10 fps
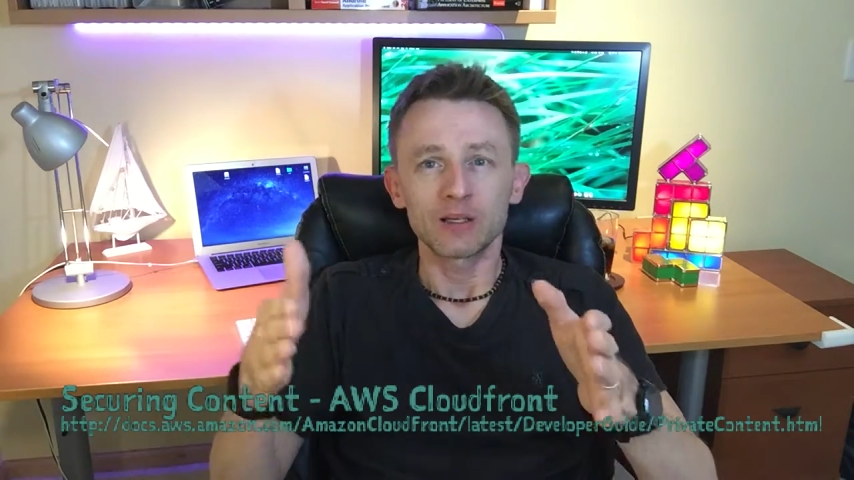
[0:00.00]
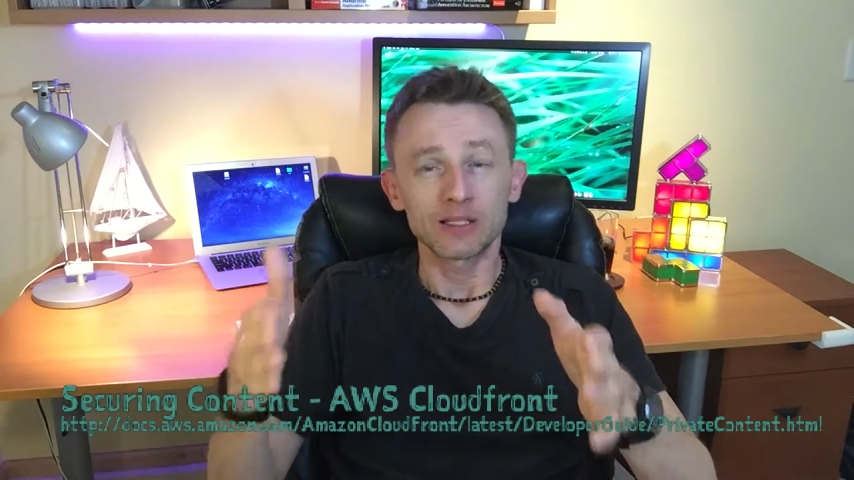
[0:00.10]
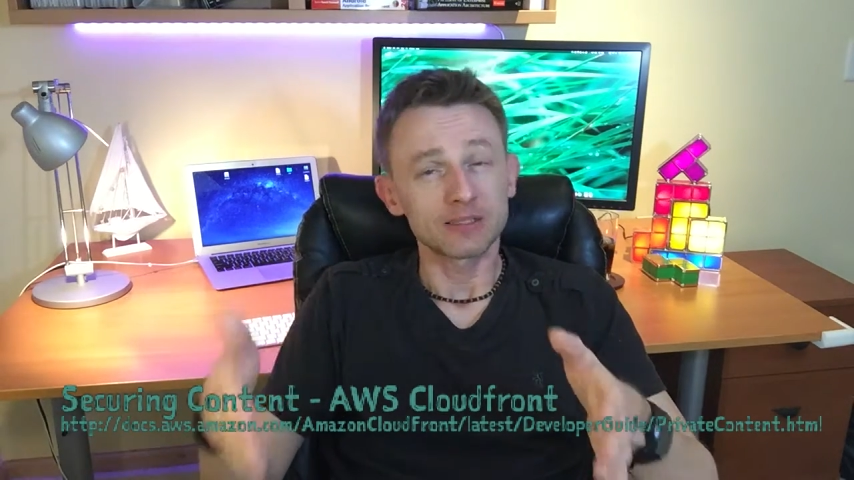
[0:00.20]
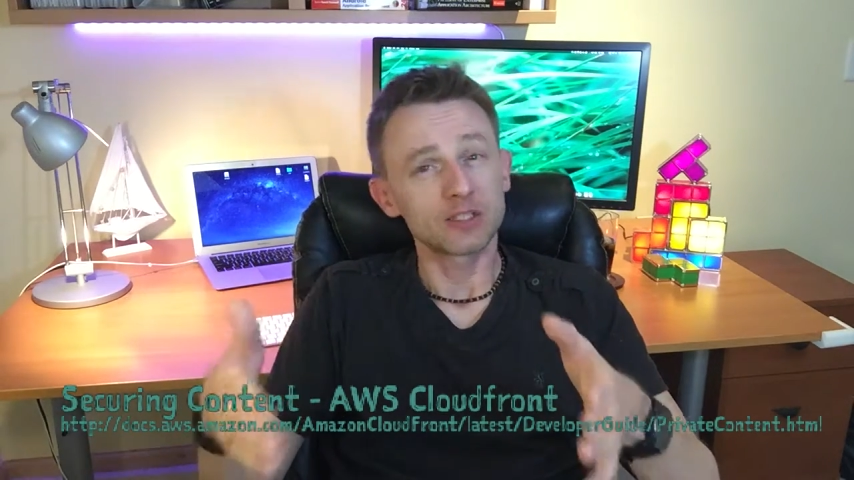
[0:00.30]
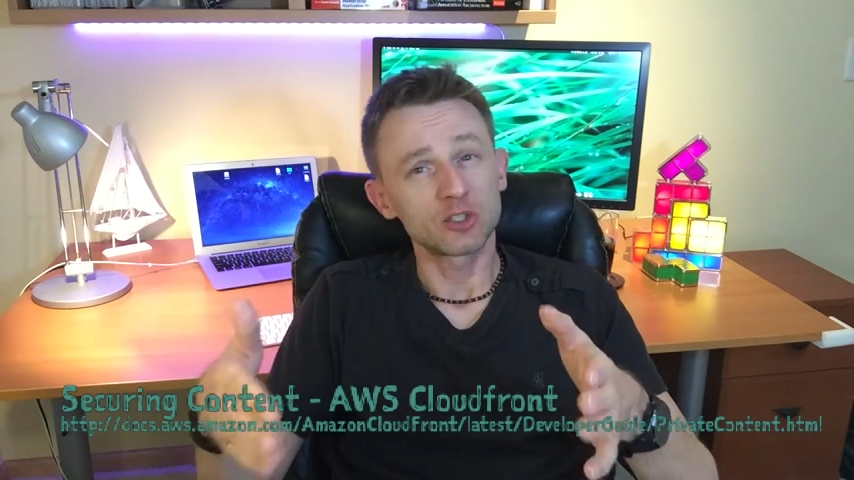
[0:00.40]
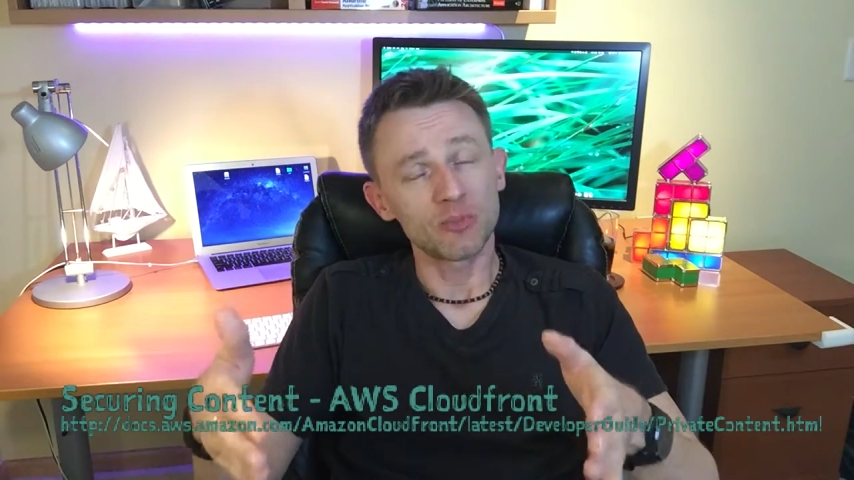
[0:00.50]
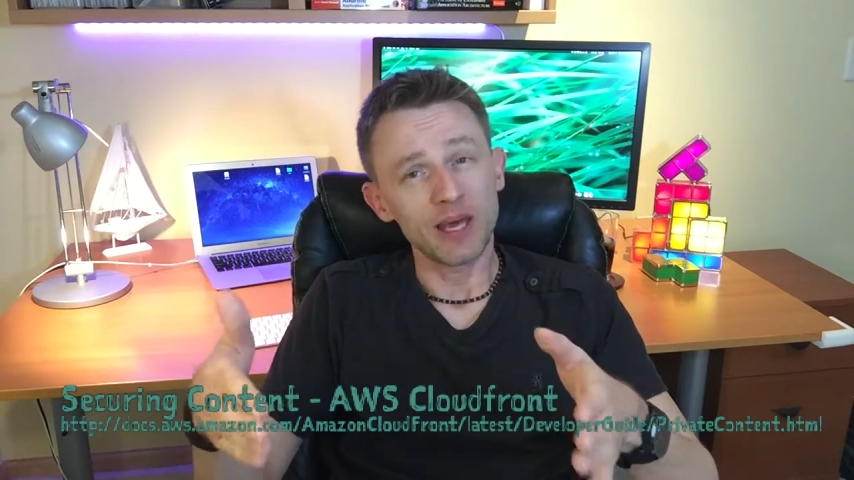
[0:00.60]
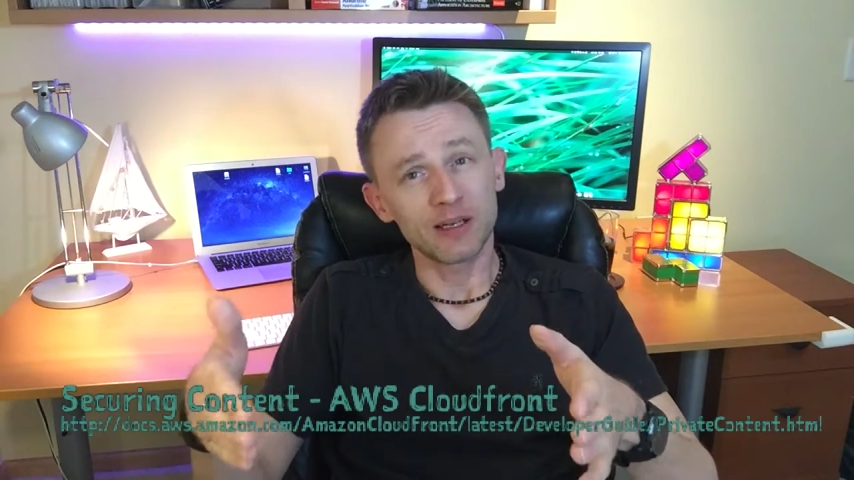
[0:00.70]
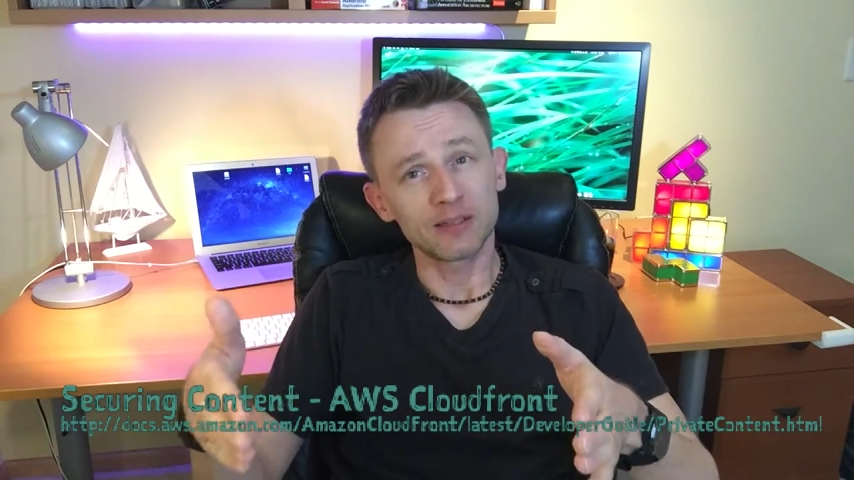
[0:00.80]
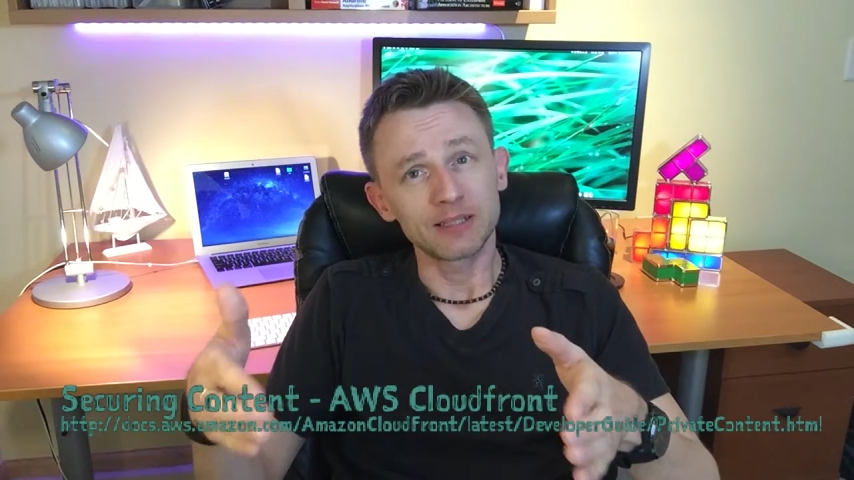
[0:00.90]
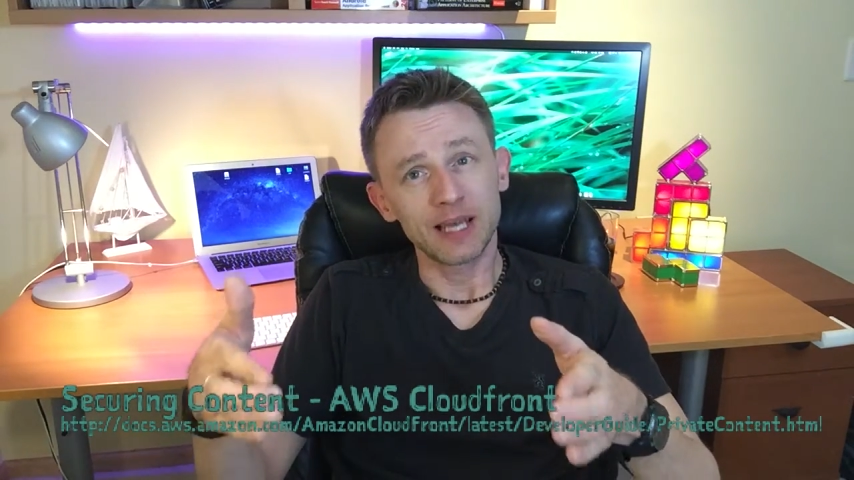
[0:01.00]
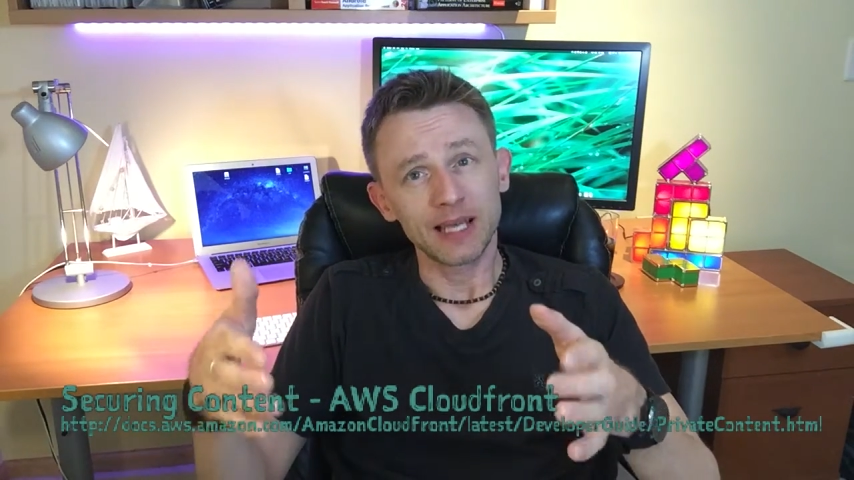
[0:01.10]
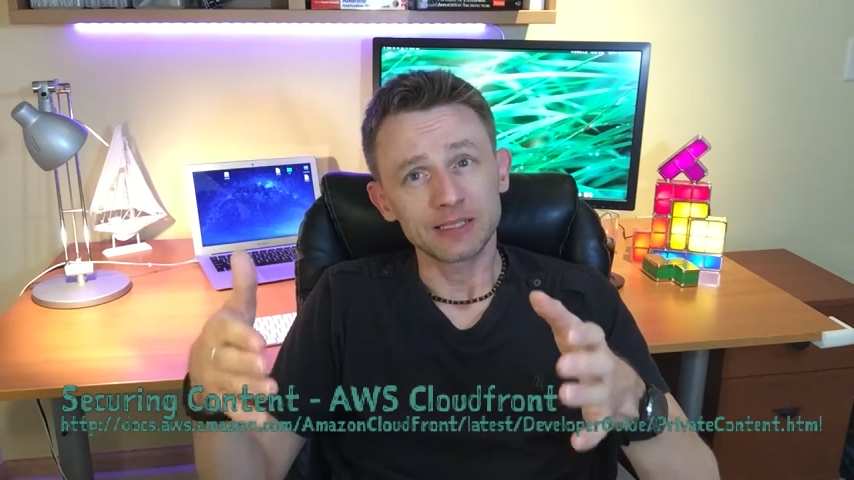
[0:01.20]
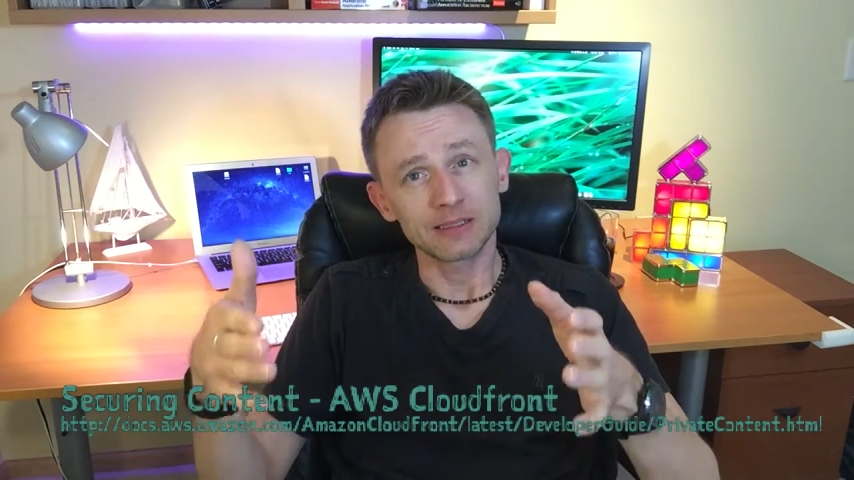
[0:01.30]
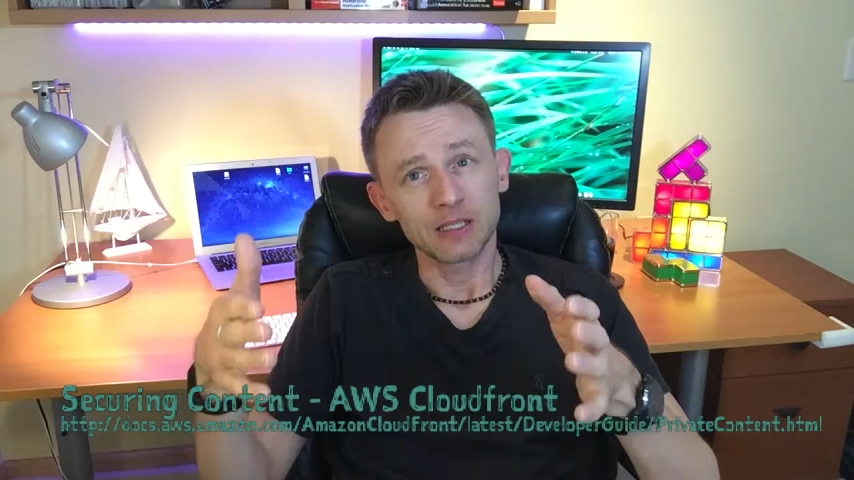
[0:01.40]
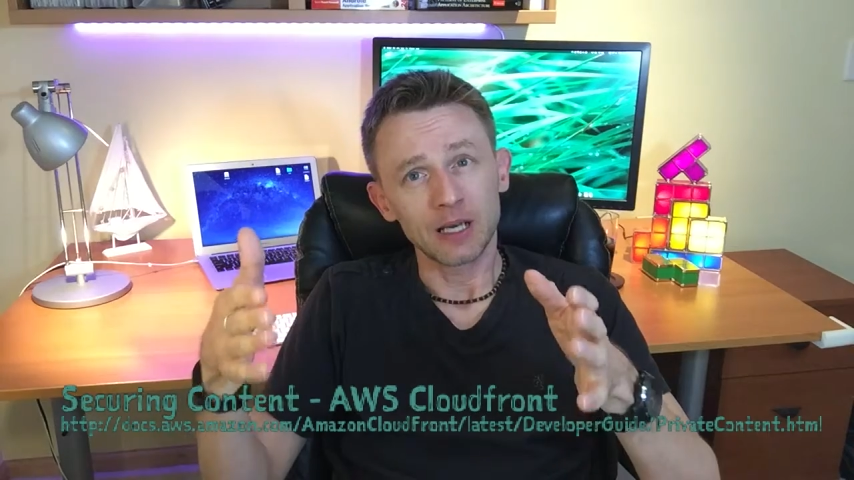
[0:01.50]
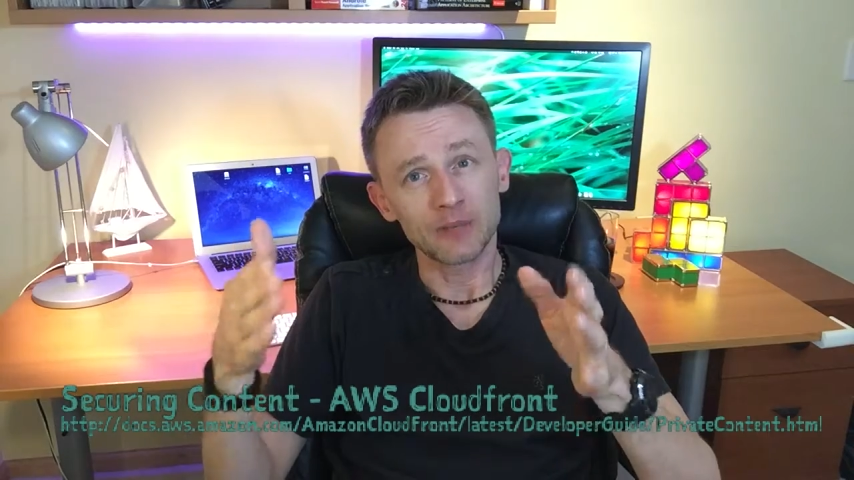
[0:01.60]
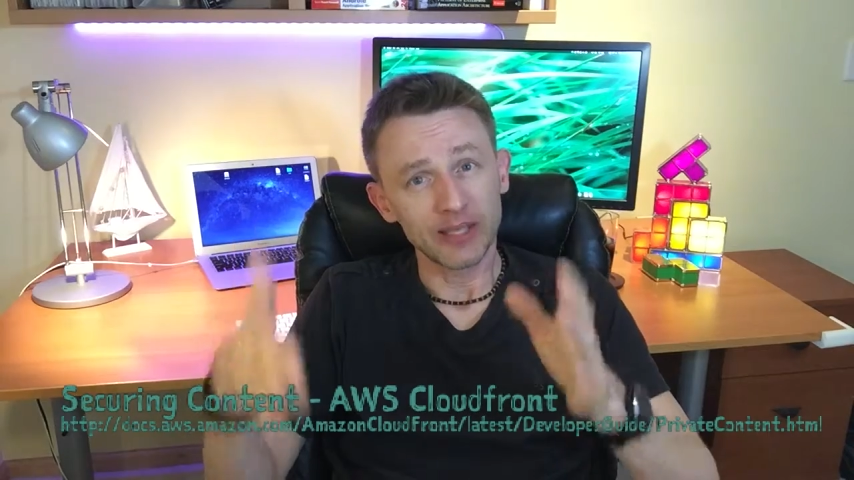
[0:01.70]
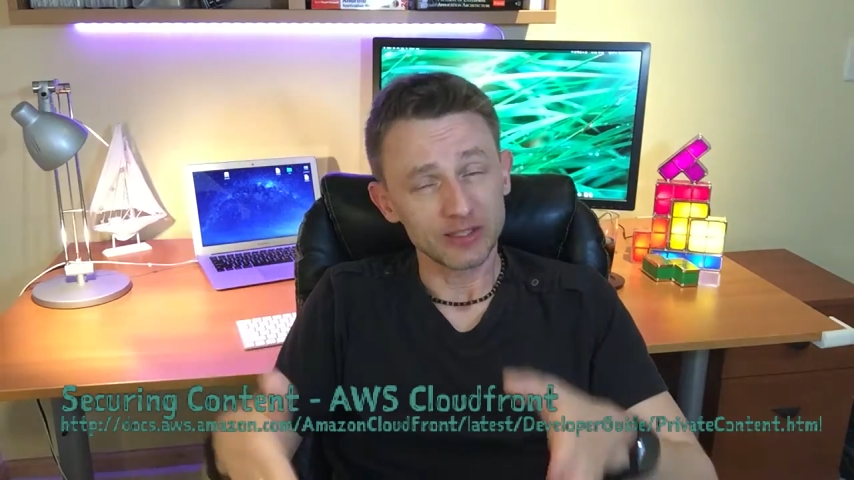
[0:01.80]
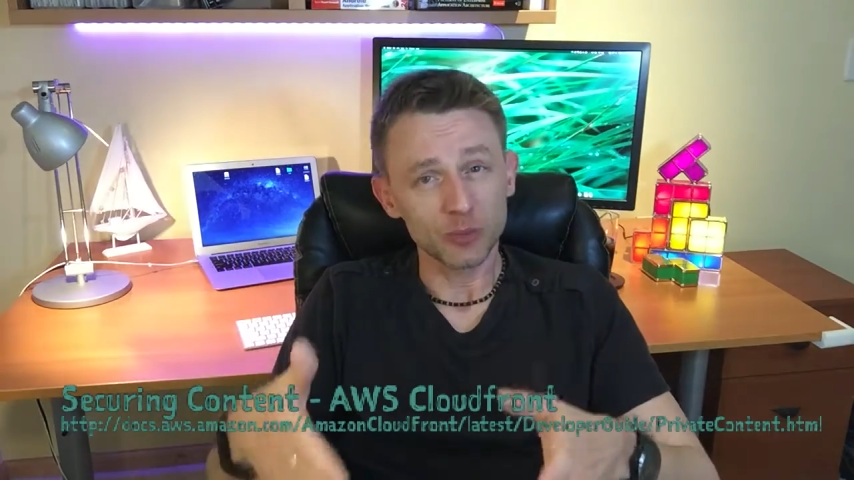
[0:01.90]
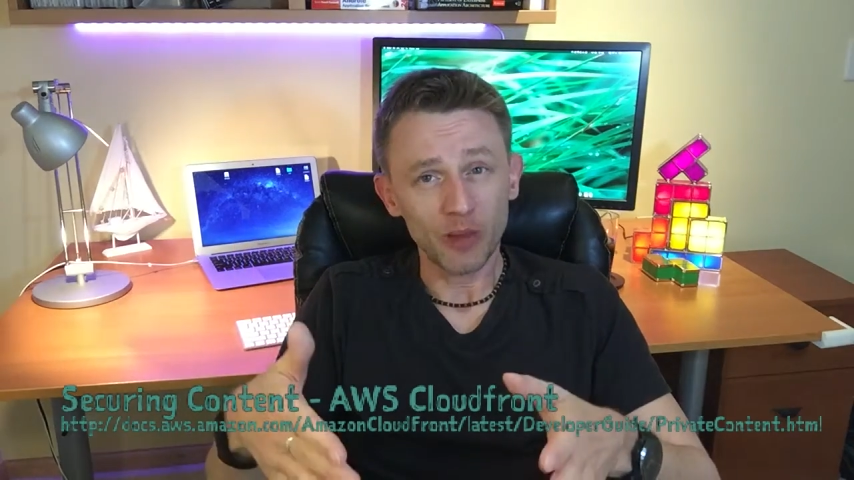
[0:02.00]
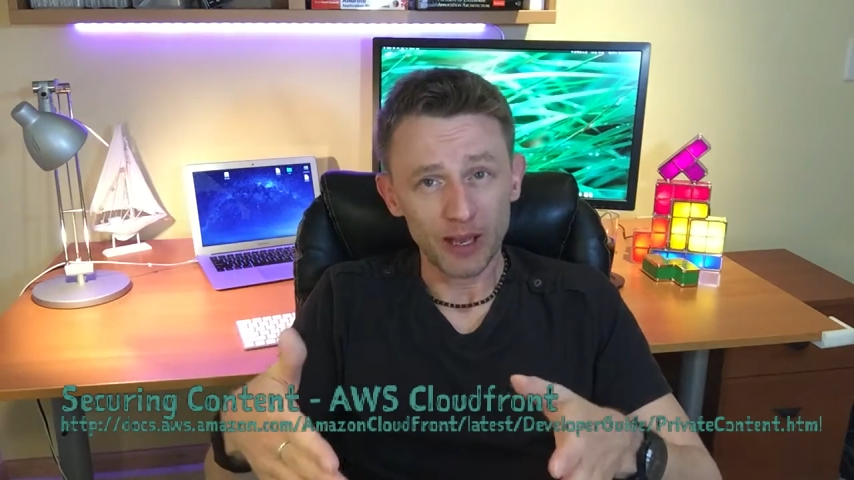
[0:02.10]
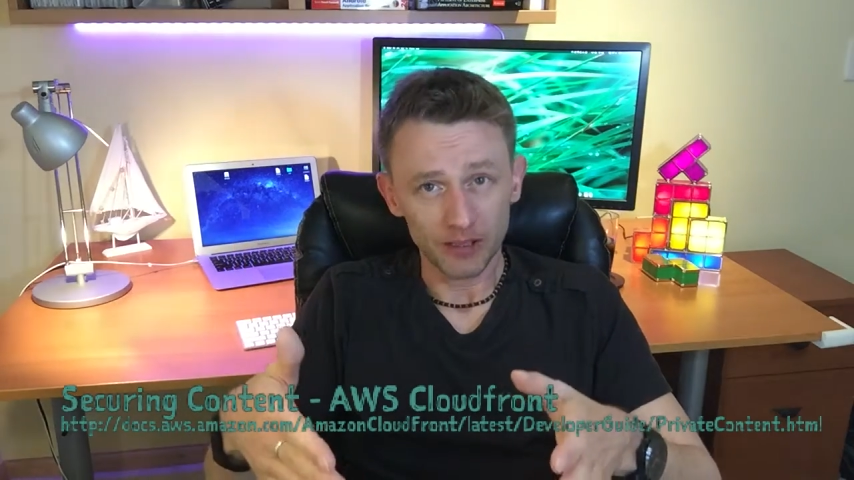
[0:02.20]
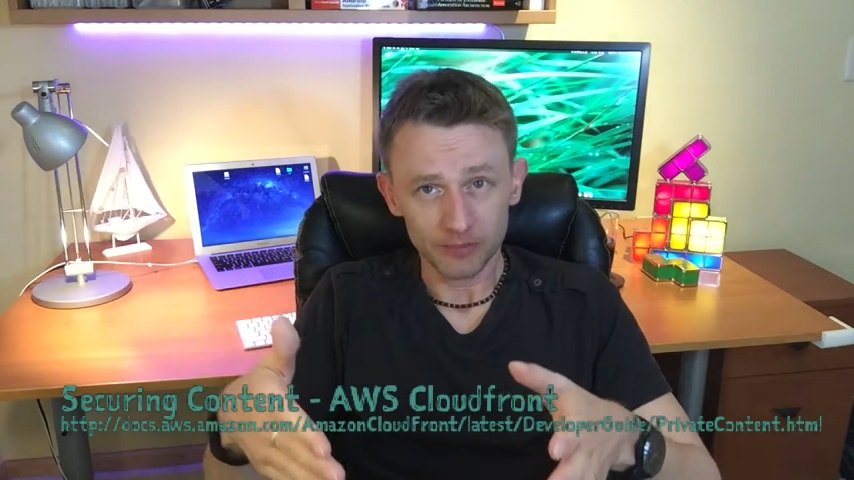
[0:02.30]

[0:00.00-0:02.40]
such a manner that they expire,